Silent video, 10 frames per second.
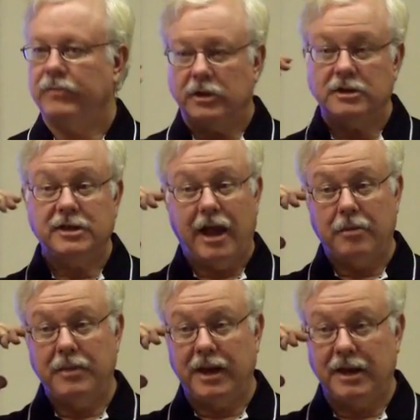to see how
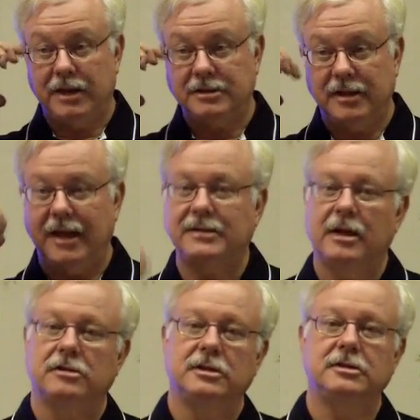big it is, and that
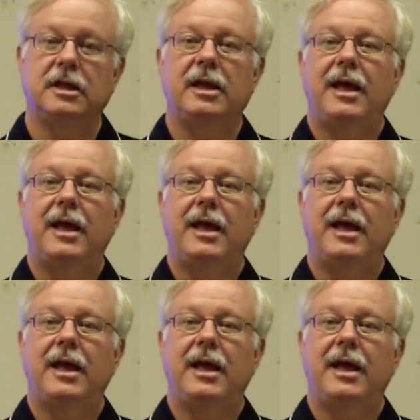tells us